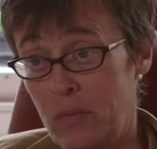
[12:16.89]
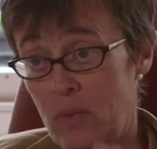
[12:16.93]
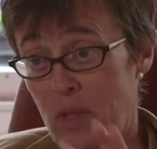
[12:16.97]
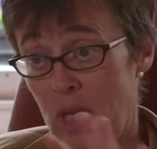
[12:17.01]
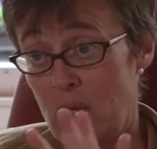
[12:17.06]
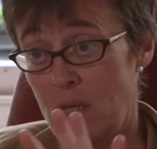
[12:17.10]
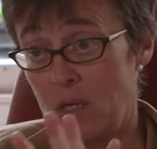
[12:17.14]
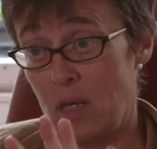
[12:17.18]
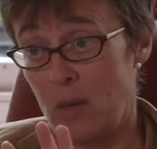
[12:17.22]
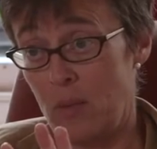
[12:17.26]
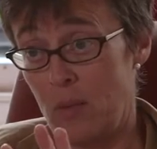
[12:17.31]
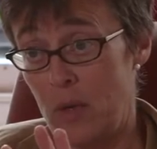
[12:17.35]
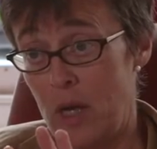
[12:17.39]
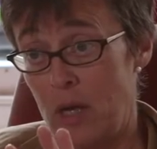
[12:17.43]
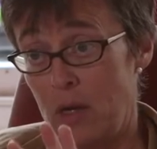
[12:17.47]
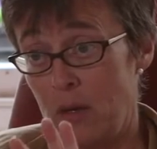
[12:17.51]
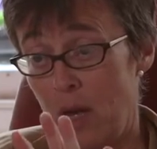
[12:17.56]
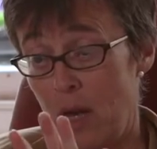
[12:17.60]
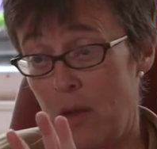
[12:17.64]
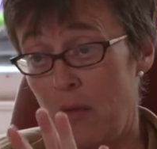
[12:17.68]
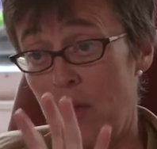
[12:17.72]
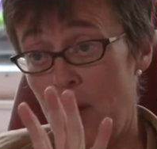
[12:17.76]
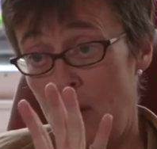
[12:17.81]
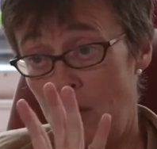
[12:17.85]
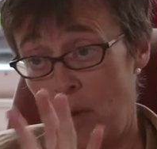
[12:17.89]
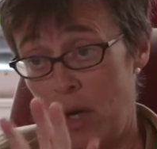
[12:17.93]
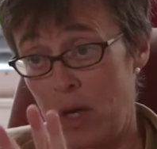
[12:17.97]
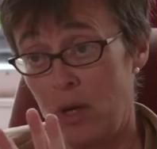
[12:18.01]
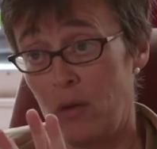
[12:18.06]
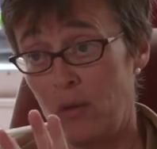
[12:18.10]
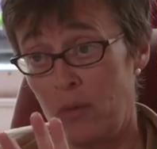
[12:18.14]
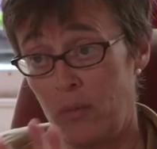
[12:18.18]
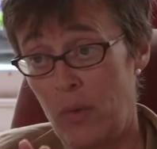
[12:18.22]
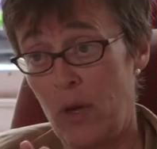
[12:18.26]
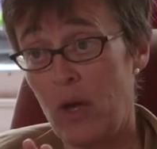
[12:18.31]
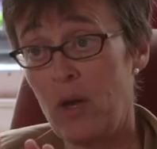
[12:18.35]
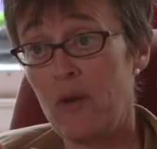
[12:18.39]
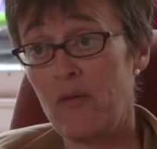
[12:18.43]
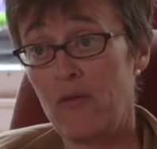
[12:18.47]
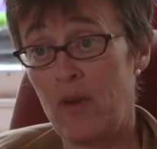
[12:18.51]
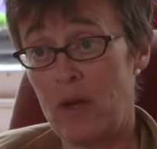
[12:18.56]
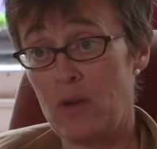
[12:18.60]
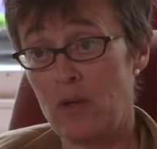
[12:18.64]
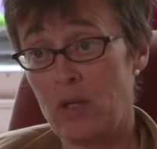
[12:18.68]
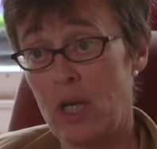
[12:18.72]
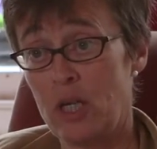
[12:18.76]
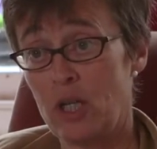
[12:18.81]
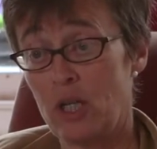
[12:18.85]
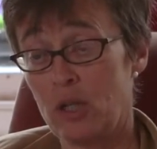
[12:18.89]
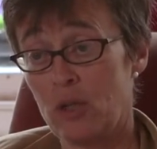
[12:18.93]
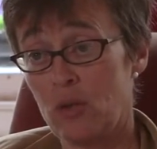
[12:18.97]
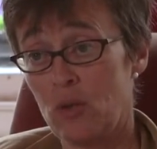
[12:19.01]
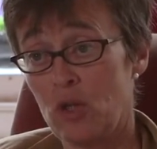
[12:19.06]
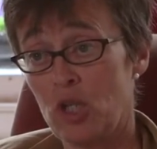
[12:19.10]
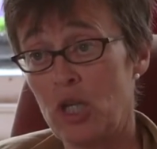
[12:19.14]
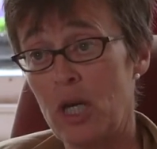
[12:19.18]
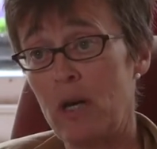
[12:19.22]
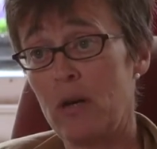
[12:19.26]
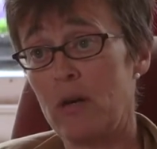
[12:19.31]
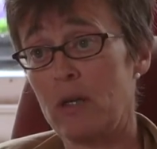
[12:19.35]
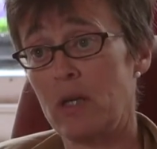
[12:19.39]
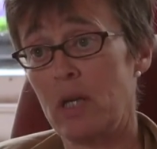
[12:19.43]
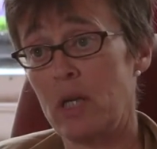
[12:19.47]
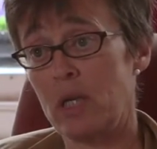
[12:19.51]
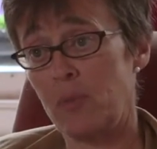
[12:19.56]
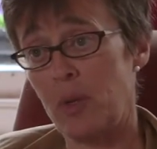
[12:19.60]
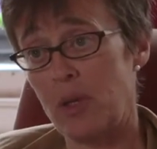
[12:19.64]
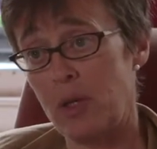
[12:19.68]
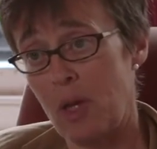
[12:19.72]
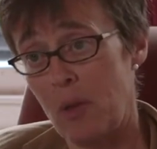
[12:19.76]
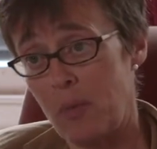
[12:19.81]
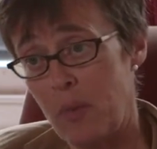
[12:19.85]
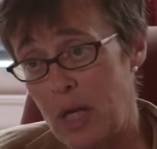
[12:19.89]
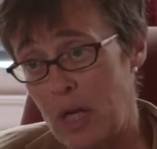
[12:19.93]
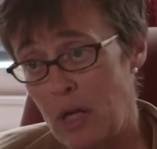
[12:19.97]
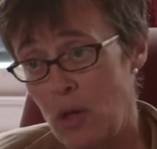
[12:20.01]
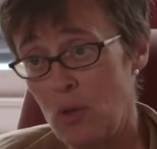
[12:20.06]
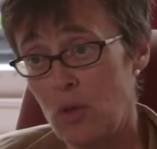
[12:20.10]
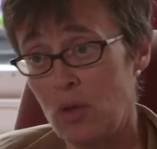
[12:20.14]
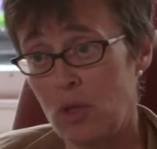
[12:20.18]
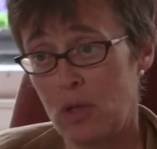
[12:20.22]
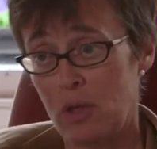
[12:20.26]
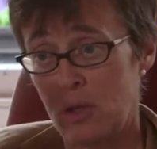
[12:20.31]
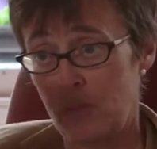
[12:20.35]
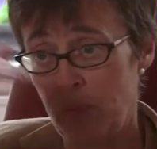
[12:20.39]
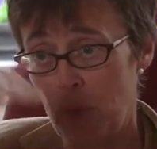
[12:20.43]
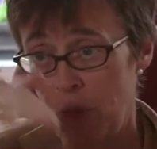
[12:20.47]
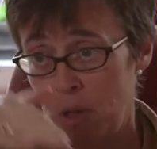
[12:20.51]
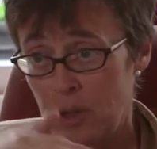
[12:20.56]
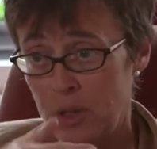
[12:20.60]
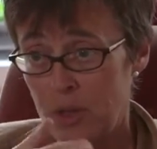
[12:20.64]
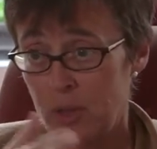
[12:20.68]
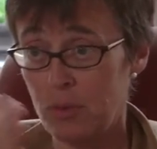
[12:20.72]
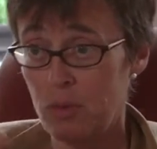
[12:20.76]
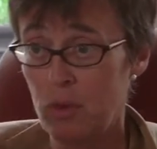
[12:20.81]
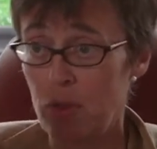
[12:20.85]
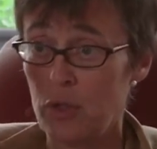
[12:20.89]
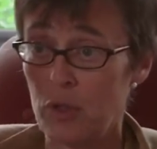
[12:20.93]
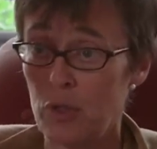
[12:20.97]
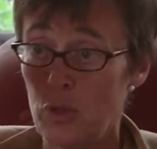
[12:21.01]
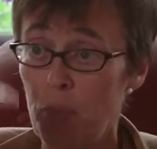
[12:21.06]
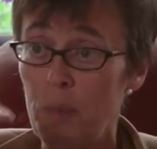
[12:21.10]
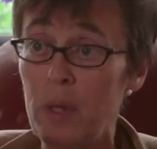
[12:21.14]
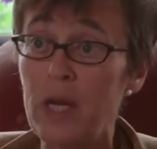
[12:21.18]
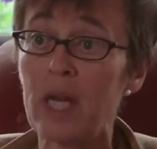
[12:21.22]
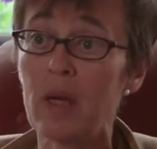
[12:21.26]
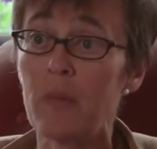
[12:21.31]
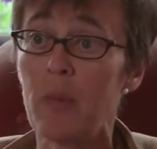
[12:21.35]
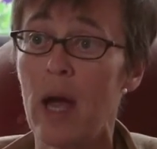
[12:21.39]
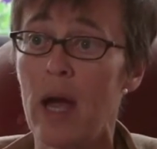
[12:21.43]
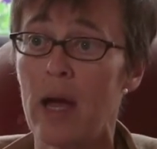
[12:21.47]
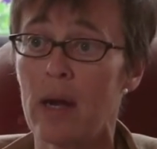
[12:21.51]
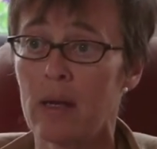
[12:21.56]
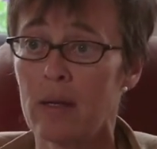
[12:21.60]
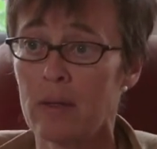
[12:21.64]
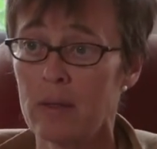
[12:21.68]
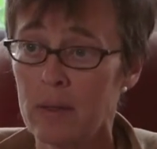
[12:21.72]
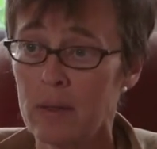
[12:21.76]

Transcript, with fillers: They're dummy, they're, they're real foundations or charities, but they're being used as pass-throughs. You piggyback